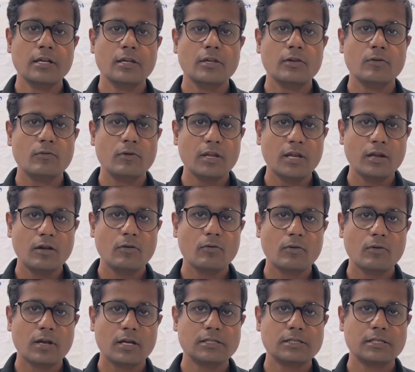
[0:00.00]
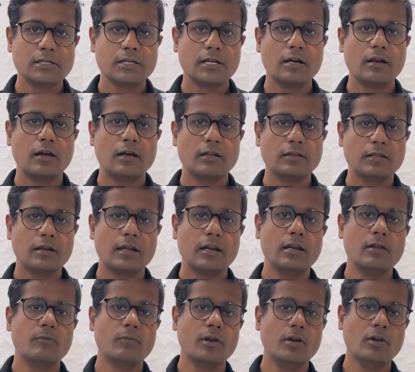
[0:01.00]
You need to consider other
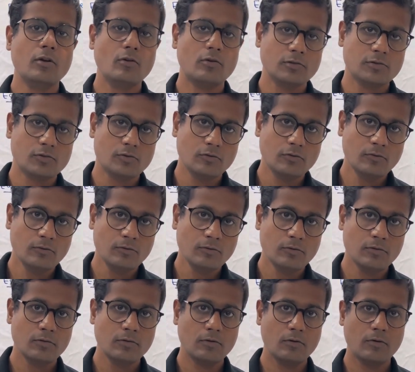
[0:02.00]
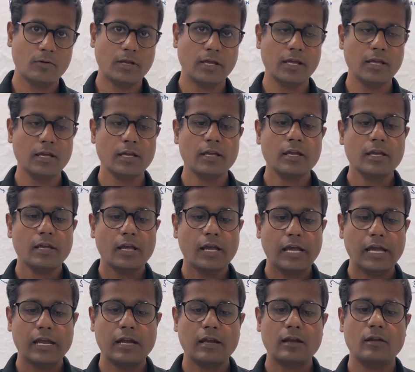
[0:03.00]
element also, okay?
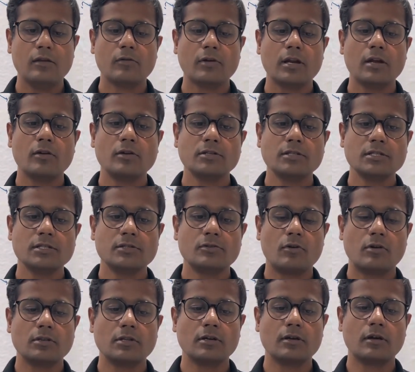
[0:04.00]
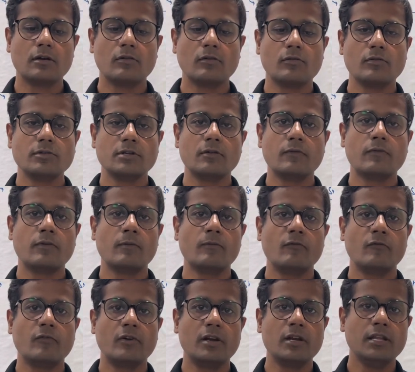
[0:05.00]
And you cannot just draw the conclusion
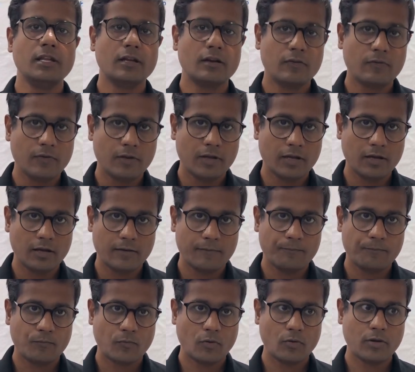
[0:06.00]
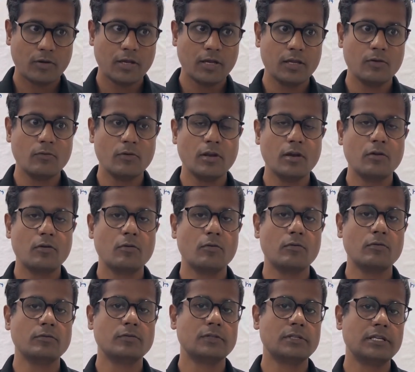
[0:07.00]
from 1 year figure, okay? You need
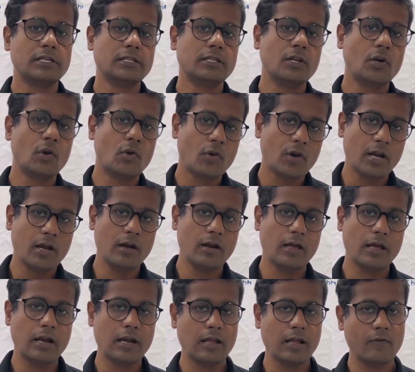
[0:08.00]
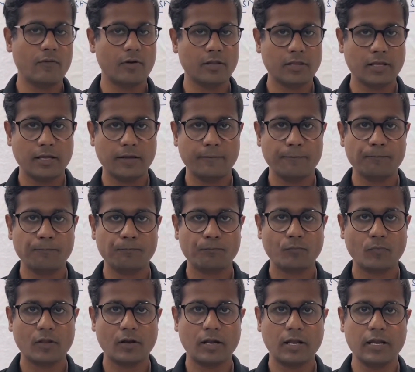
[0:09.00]
to see the trend and everything,
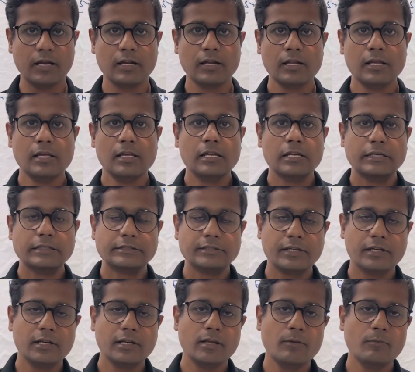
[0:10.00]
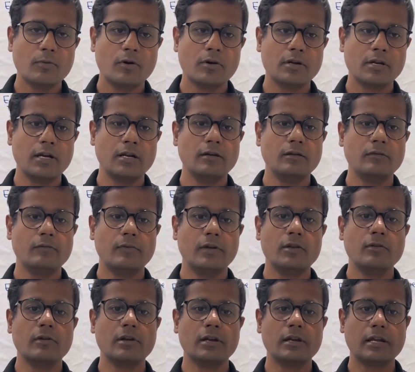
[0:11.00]
right? It's really important
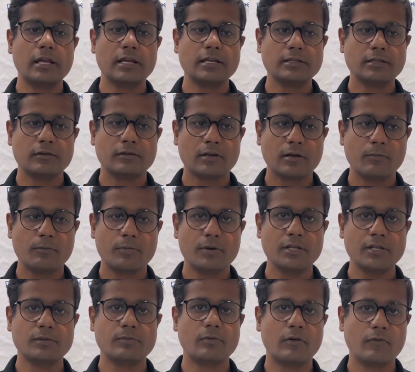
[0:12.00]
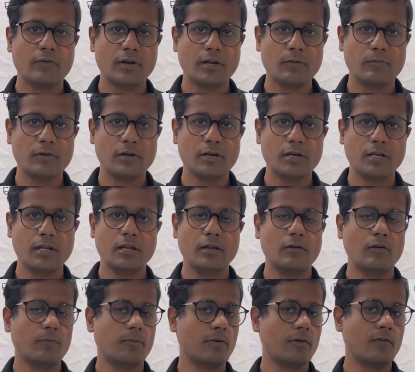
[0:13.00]
when you analyze a company's profitability
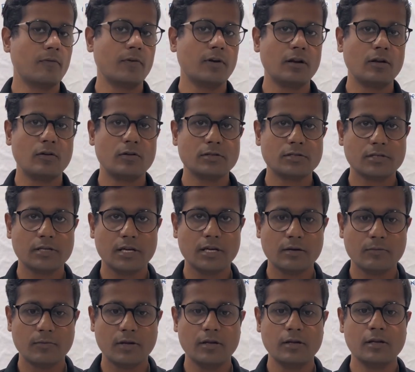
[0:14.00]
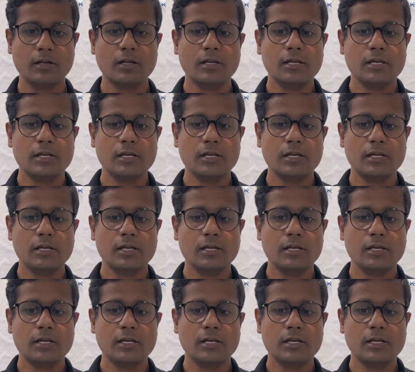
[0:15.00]
or profit and loss statement.